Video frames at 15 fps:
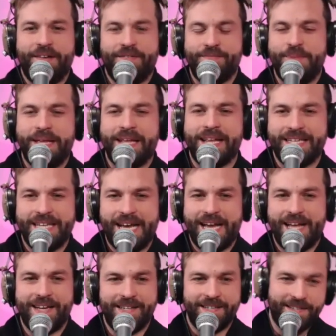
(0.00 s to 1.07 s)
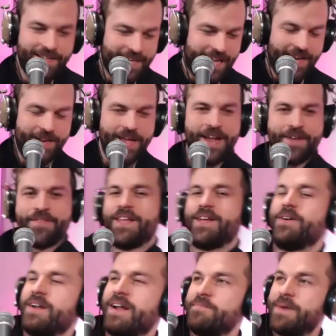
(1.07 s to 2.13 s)
being a dad and everything
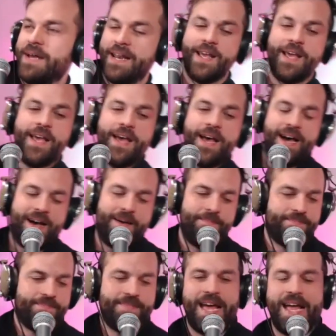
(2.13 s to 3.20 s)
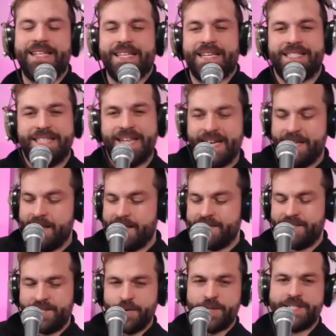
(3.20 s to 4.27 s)
going on. But that is exciting. That's
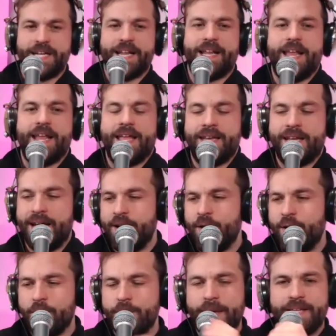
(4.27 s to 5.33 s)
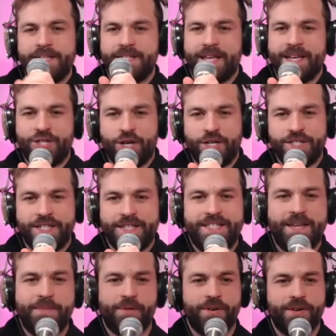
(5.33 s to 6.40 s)
so exciting. And I know Elmate's like charging
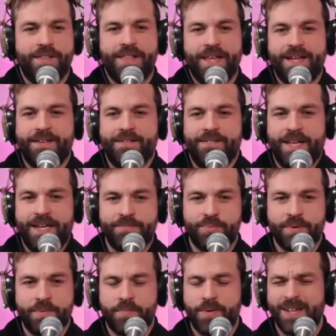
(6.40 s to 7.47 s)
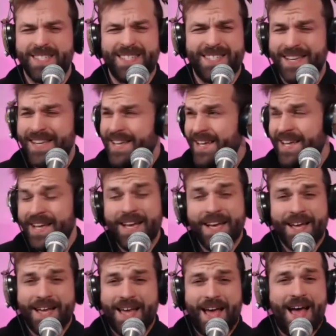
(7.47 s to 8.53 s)
similar, like nice premium prices.
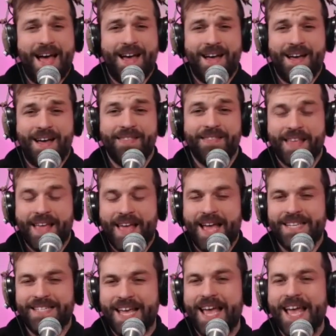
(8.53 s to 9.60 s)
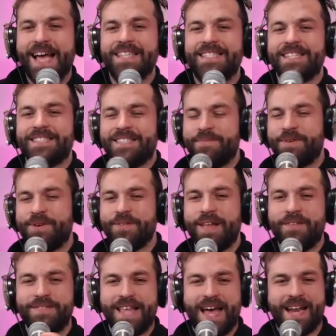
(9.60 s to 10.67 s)
As someone who
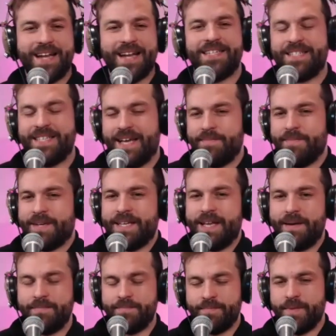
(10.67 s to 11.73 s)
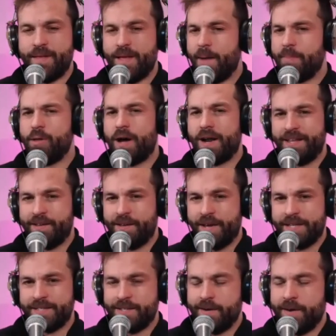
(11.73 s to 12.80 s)
loves that, I'm applauding you
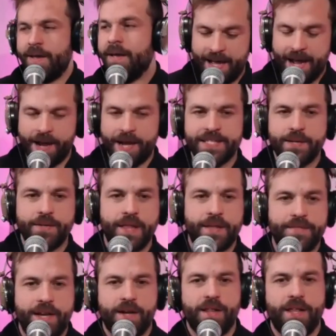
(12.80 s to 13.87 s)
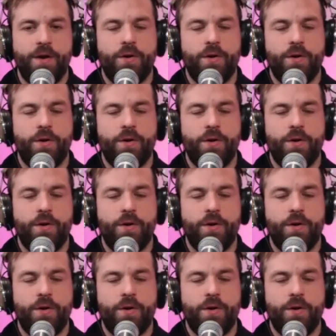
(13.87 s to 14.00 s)
guys. So I guess I'd love to hear,